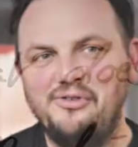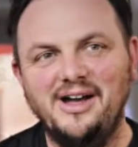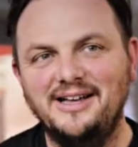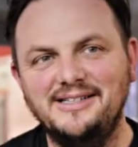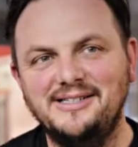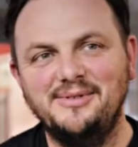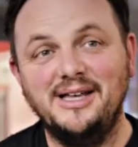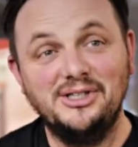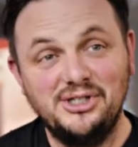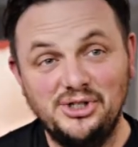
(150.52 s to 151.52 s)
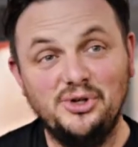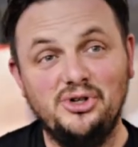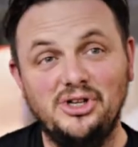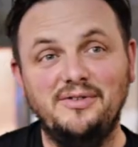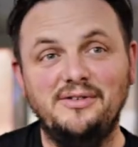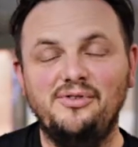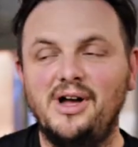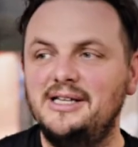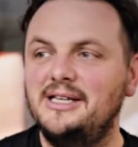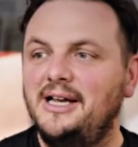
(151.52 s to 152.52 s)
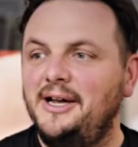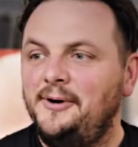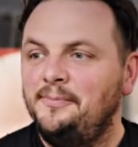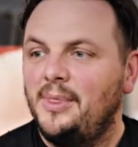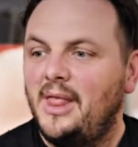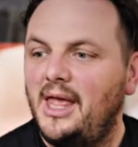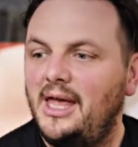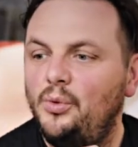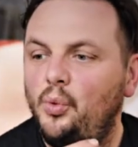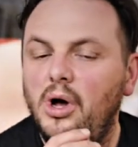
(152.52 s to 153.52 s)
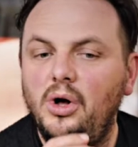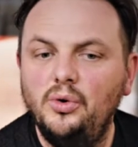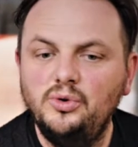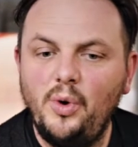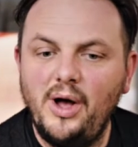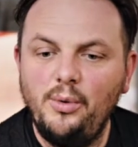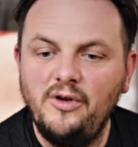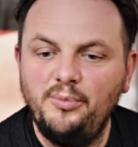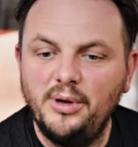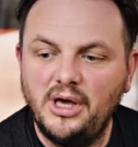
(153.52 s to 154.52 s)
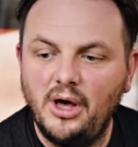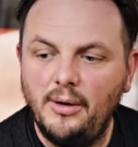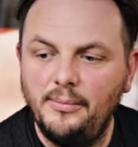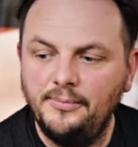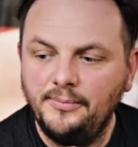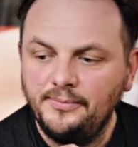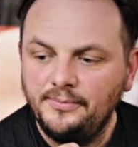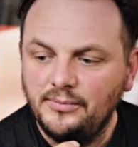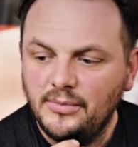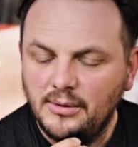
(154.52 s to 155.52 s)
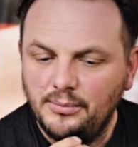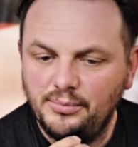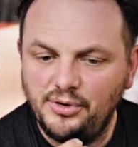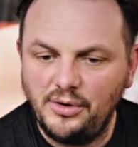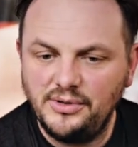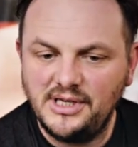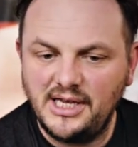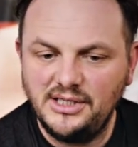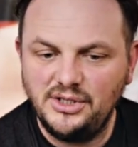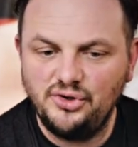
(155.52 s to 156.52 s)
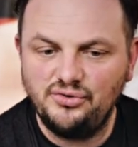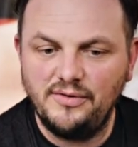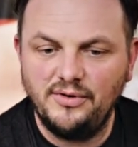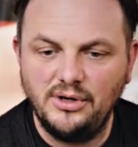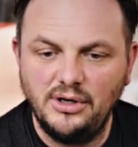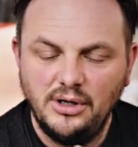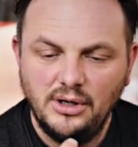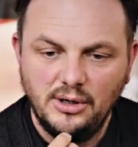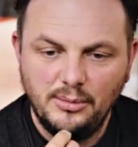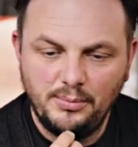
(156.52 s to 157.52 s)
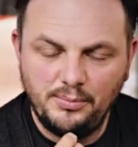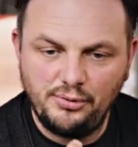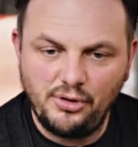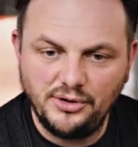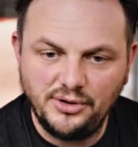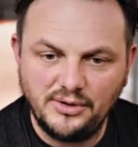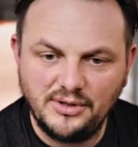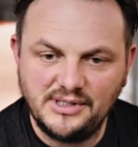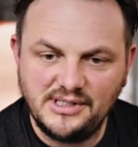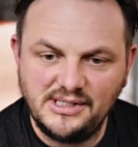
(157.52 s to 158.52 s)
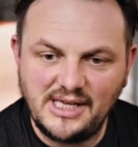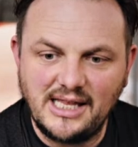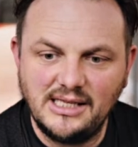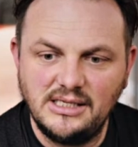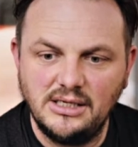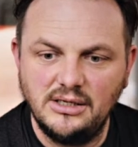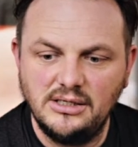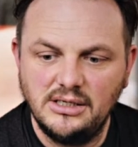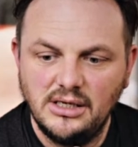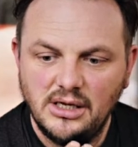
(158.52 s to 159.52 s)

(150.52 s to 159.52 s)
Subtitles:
phrase. It's such a lovely phrase. In a world where we've become process-driven, product-centered,